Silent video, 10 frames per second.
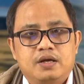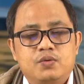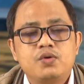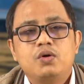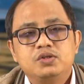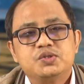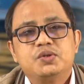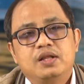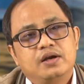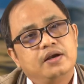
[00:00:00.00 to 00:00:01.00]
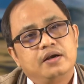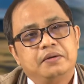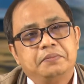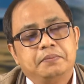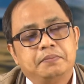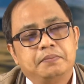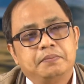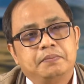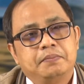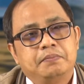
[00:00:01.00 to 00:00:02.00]
We also learn
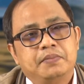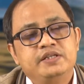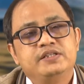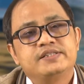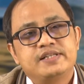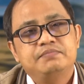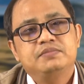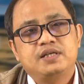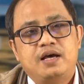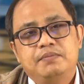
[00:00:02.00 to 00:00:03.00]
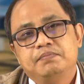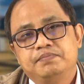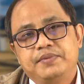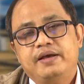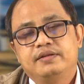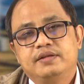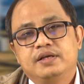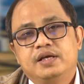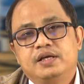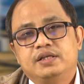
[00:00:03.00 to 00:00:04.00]
in the same time that
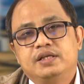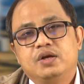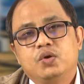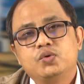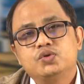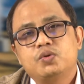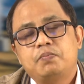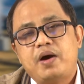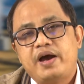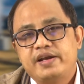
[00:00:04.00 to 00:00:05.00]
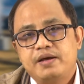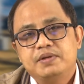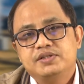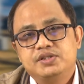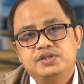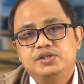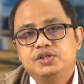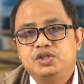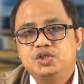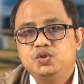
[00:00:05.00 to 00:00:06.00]
the loss of biodiversity
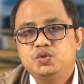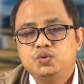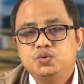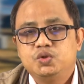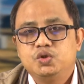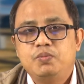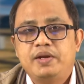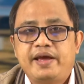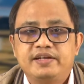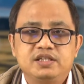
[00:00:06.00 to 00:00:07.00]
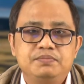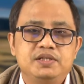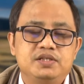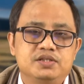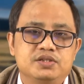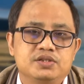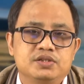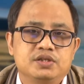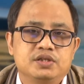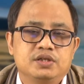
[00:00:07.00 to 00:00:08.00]
due to human activities
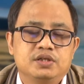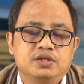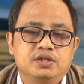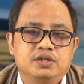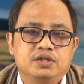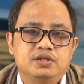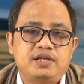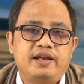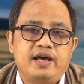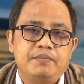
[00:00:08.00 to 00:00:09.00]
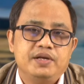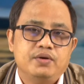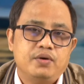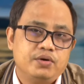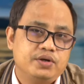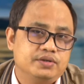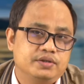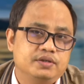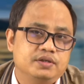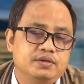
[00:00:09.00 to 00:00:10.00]
that have been
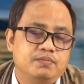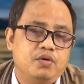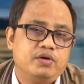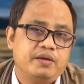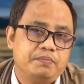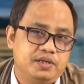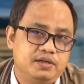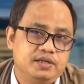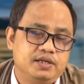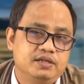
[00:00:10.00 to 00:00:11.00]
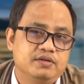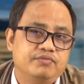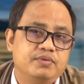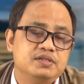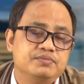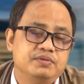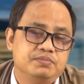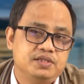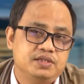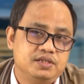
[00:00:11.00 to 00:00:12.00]
occur more rapidly in the past
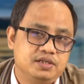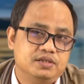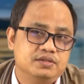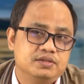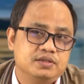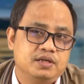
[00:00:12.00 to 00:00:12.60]
50 years,